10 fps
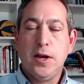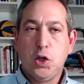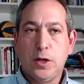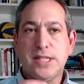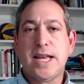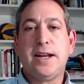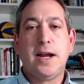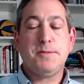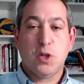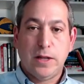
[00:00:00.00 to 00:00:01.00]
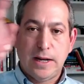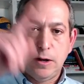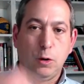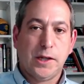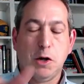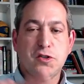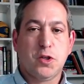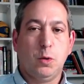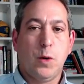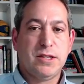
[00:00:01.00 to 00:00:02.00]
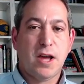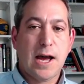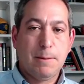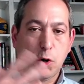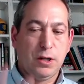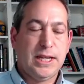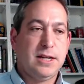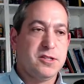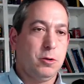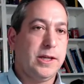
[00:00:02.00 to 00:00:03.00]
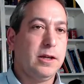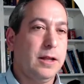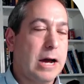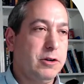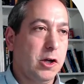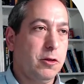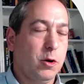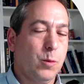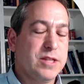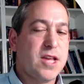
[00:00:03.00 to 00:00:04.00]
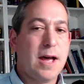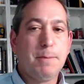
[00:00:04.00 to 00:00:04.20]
you could set it up so that it only goes through one time, or lead is only allowed to go through one time.